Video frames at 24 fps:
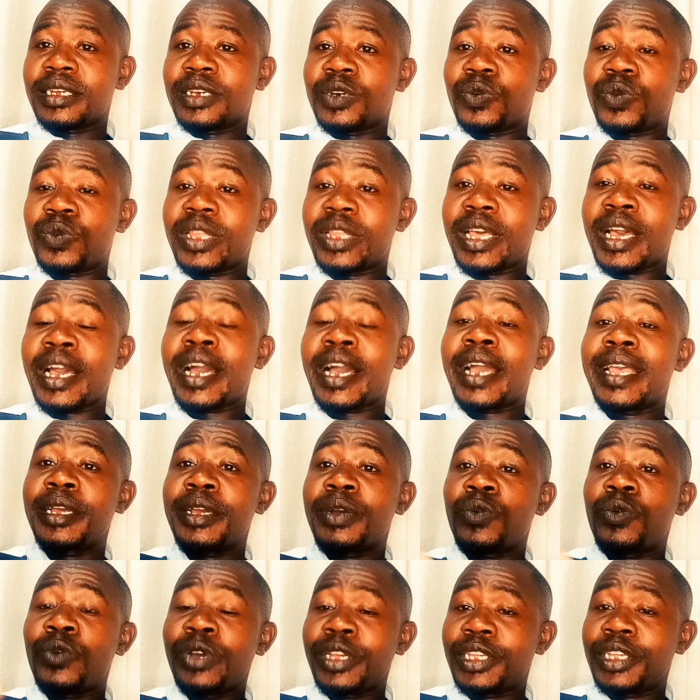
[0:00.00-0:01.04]
with a higher
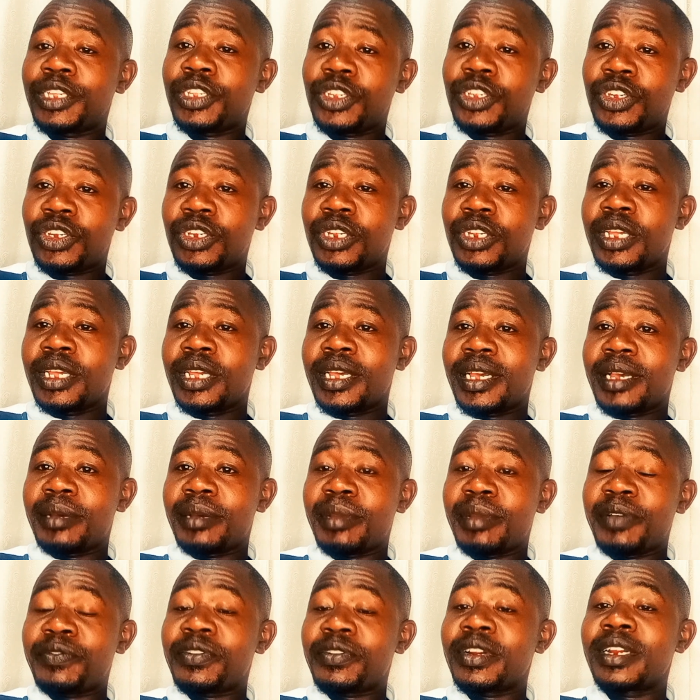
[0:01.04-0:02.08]
wage,
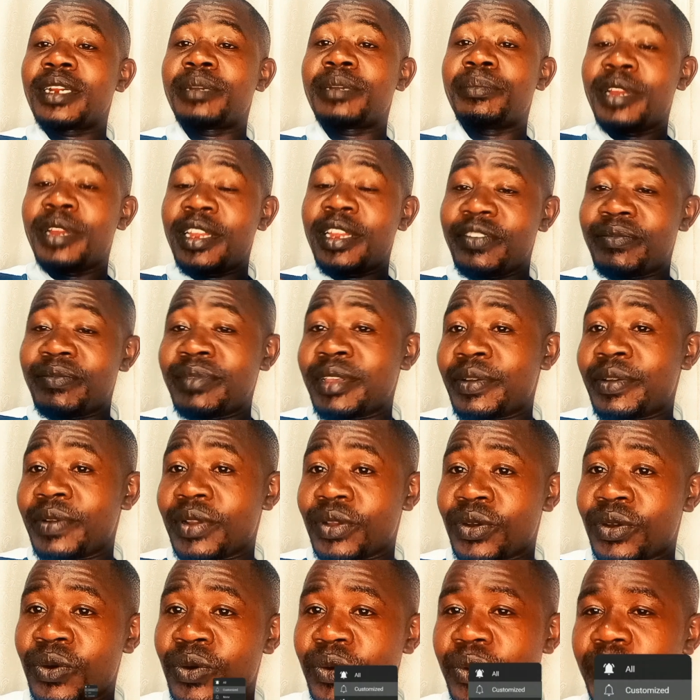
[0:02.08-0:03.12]
my friend, believe me, I will
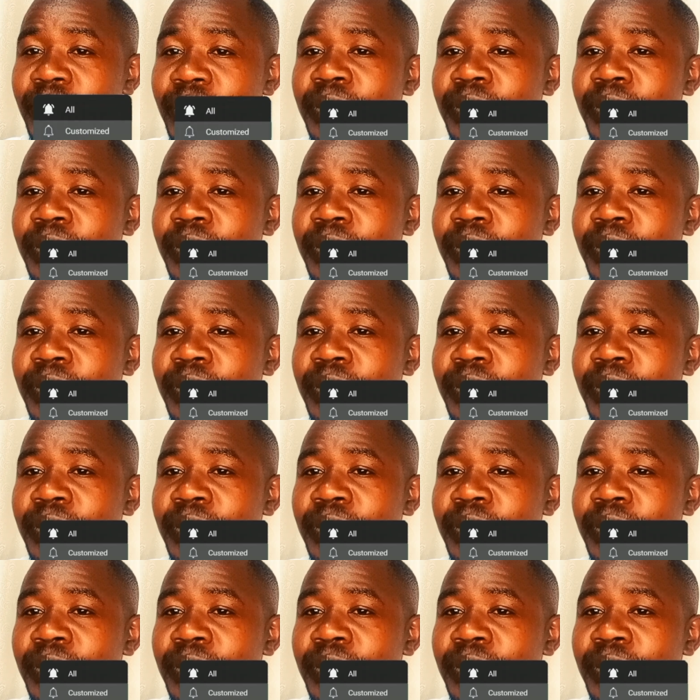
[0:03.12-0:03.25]
go.